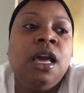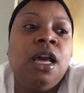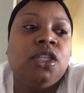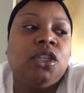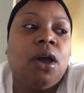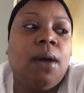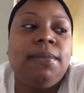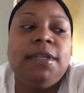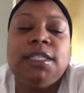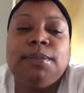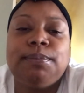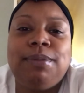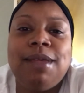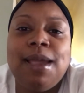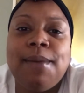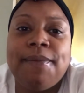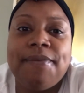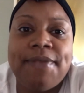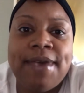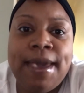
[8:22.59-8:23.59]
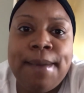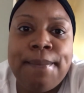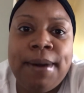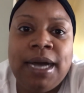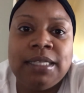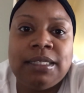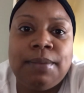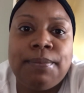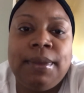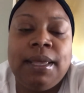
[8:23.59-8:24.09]
So I'm just playing with that
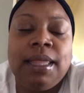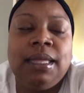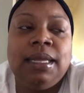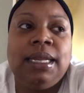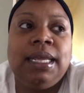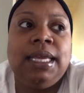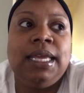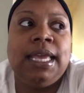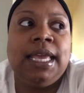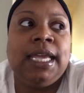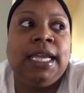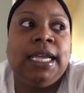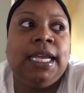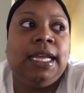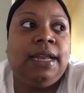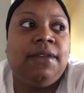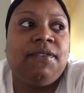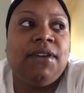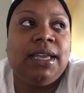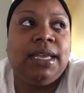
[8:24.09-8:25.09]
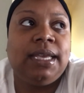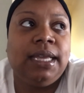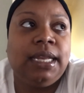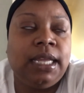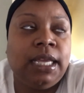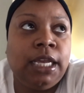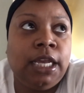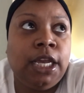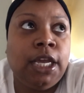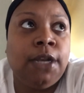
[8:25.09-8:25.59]
possibility, and if I get
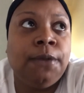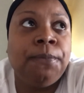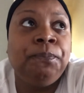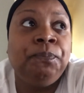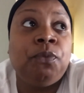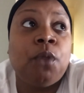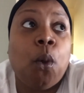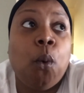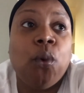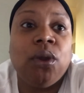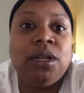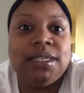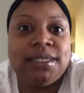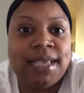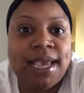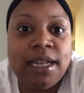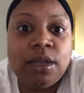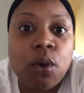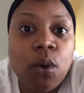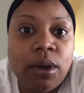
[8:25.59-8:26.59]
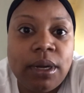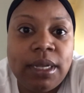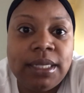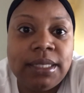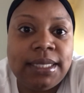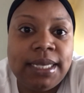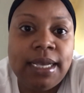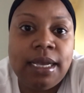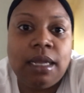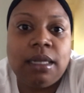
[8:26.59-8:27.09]
in, what is that going to
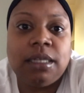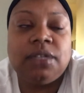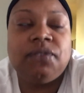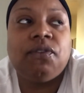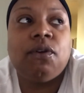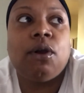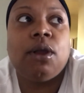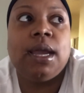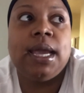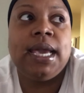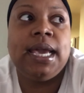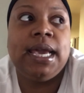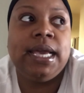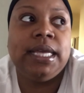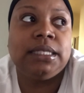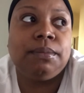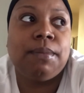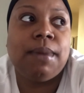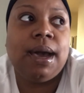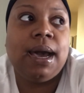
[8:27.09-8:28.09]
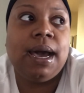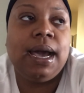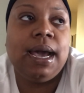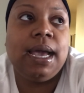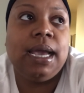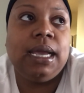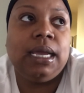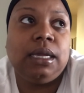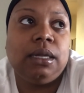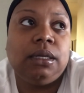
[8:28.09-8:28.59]
entail as far as
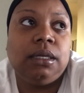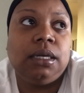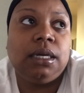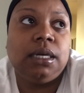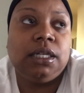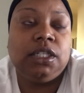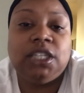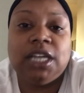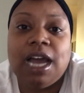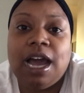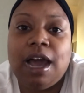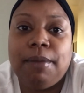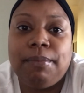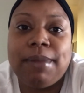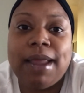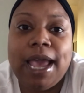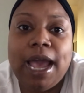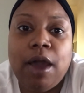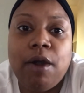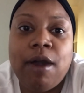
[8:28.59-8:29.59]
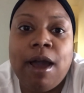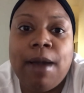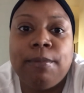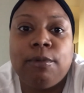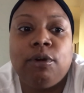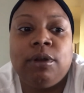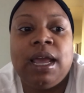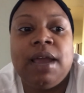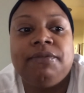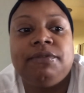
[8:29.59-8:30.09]
my job now, how
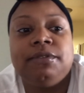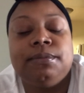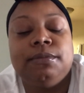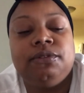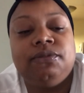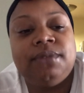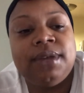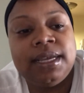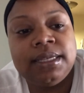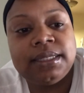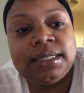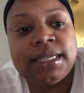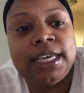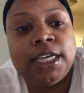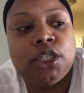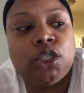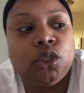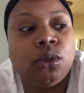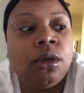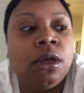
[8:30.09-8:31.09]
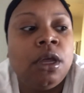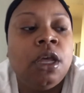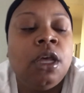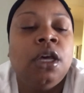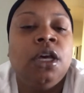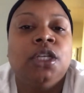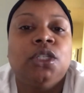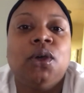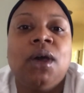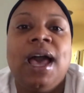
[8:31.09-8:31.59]
I'm going to have to move that schedule.
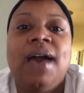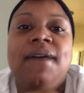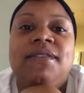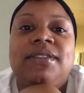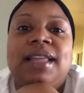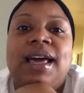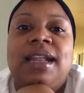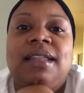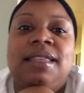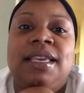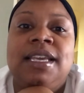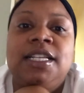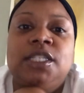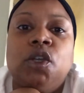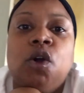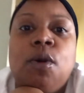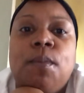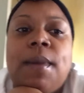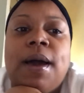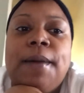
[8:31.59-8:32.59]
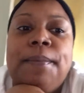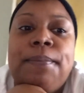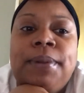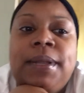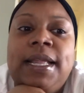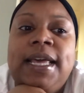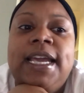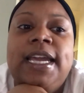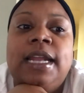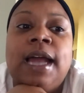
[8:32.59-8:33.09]
So I have a lot of things on my
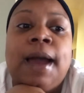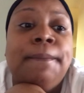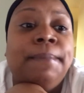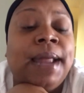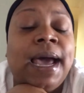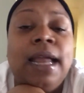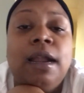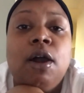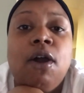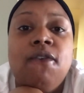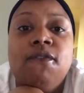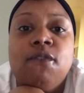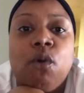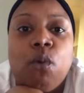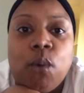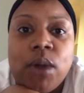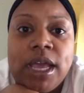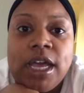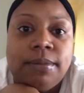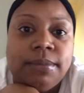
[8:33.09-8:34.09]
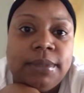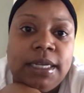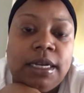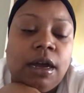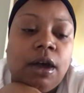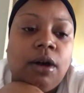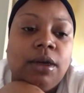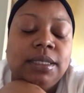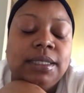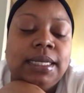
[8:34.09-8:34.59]
plate. I'm not overwhelmed at
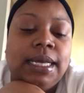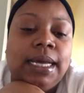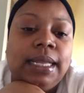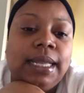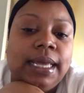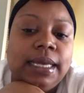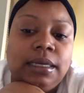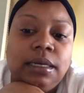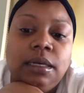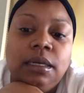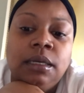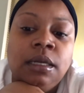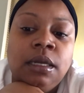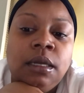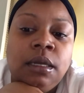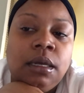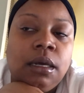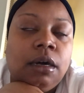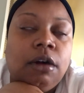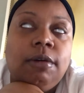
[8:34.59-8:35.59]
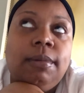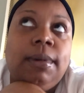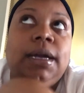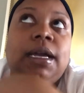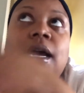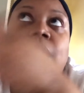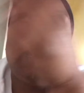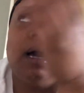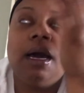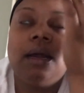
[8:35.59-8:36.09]
all. It's not like a, oh
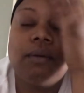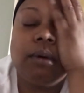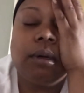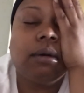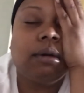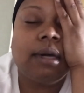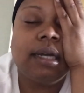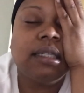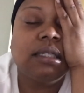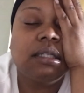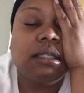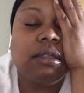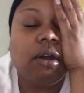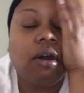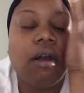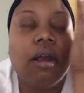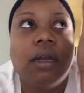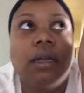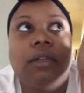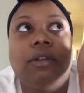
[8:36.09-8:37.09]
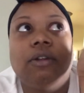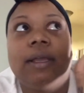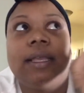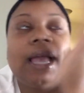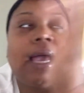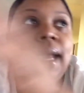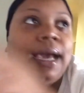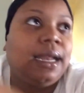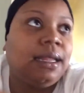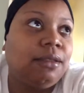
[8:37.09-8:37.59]
my God, where do I start? You know,
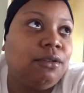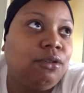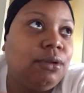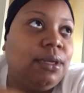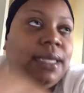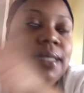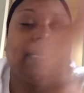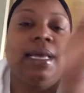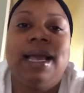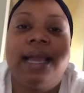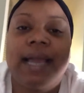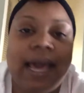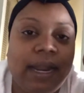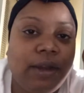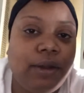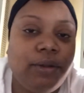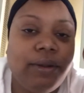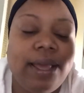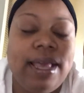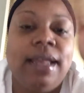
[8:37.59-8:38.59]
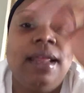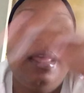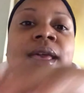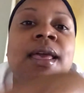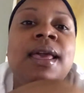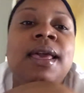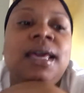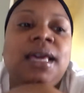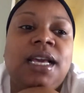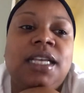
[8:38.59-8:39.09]
I got to do this, I got to do that.
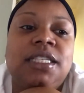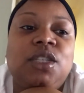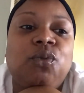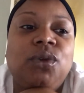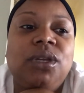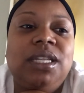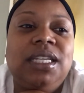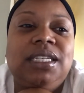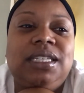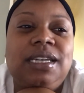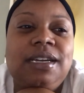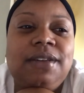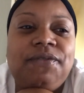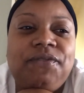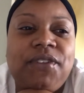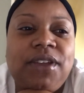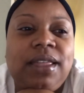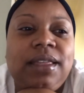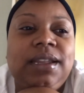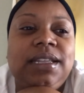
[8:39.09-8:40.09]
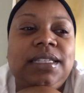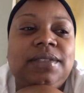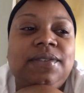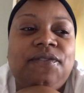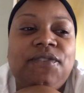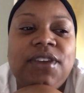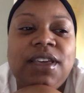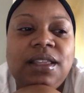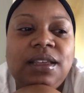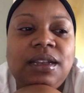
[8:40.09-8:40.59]
It's a really good feeling. It's a
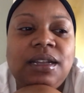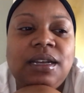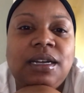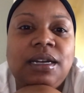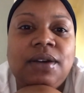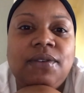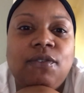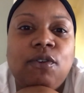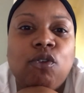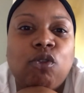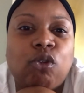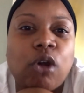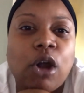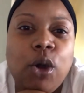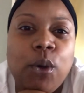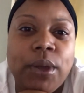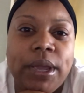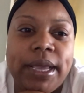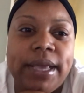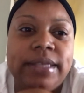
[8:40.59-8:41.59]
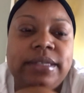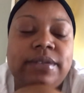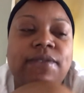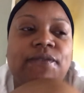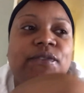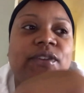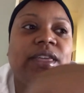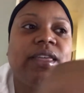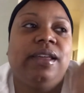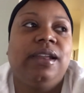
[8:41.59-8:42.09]
feeling of growing. It's a
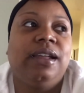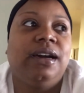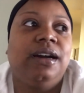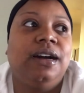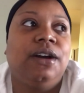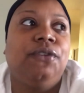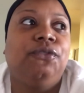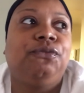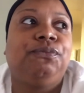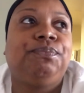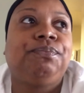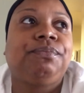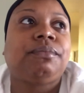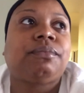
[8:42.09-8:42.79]
feeling of